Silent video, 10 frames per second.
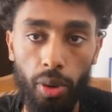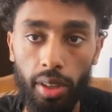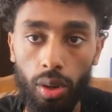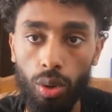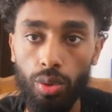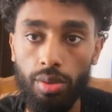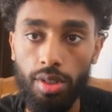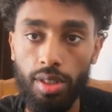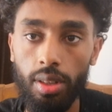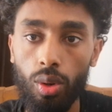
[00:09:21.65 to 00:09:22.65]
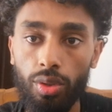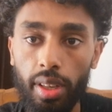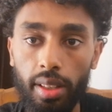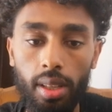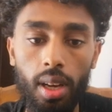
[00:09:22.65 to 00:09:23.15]
When you go to
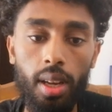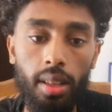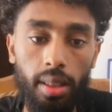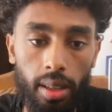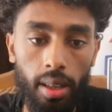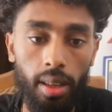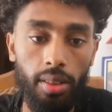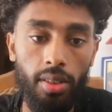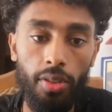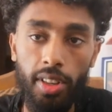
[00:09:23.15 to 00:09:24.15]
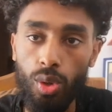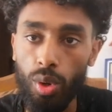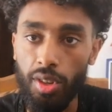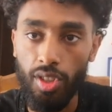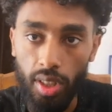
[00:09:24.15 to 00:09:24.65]
Interestly.net, the interface you
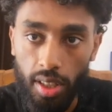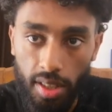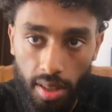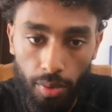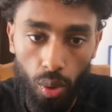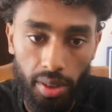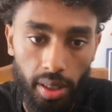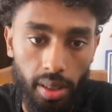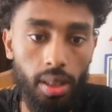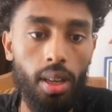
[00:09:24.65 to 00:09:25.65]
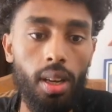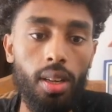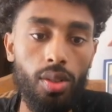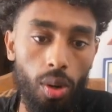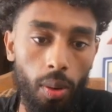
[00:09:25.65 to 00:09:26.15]
are seeing is the front end.
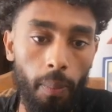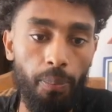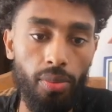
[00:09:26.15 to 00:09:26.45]
So